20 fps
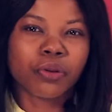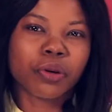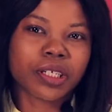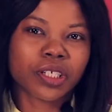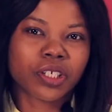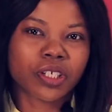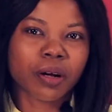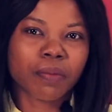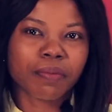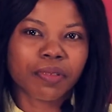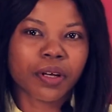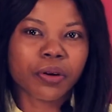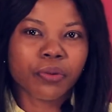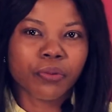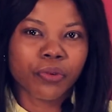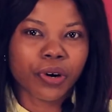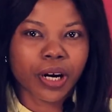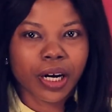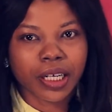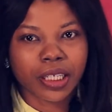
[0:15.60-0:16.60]
Doing
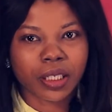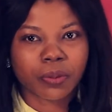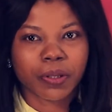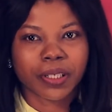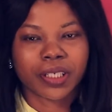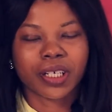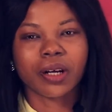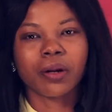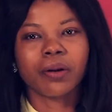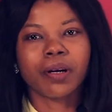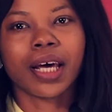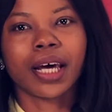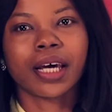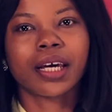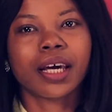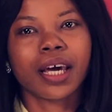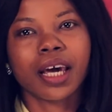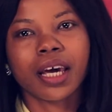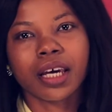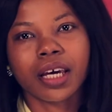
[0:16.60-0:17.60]
something really special like
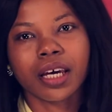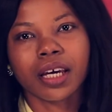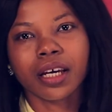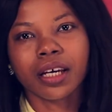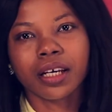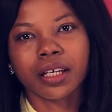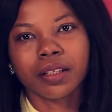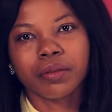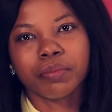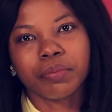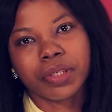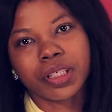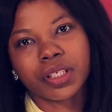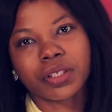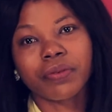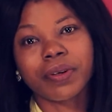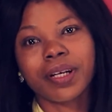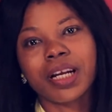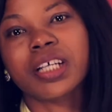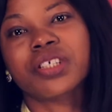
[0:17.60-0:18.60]
cooking in the midst
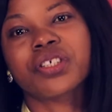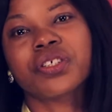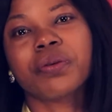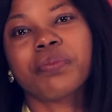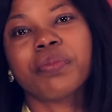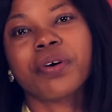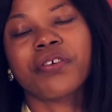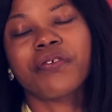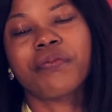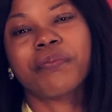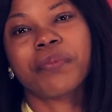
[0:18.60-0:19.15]
of a large number of